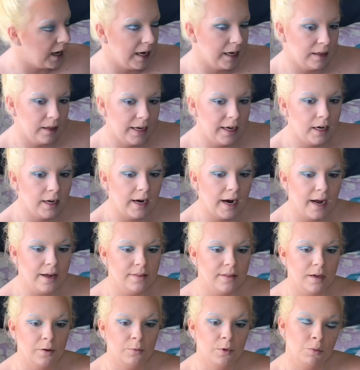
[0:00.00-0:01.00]
highlighter,
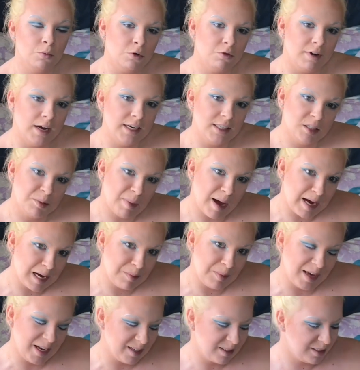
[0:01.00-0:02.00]
and then we'll move on to
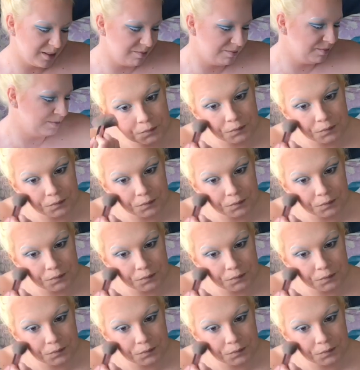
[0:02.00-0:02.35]
body paint.